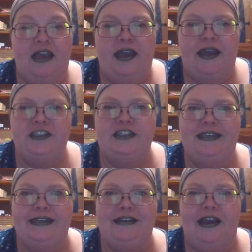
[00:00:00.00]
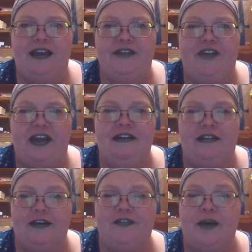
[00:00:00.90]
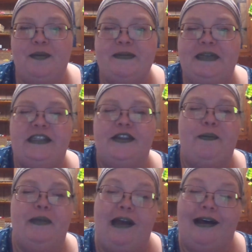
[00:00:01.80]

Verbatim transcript: Actually, I've gotten a lot of compliments on the plot